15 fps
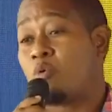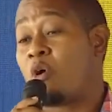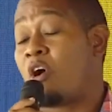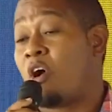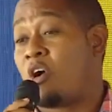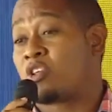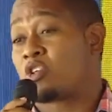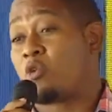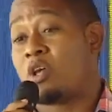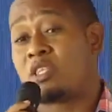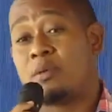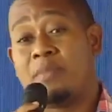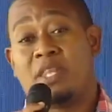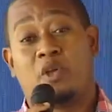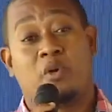And we're also going to
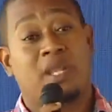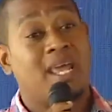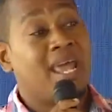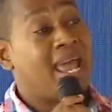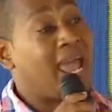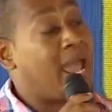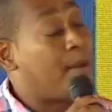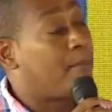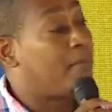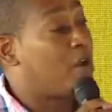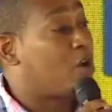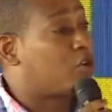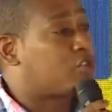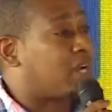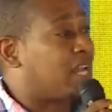be doing
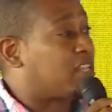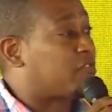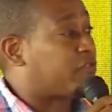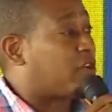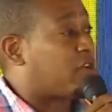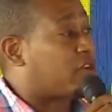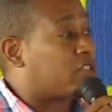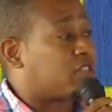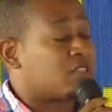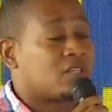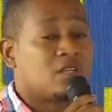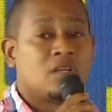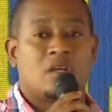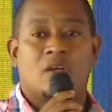embryo transfers.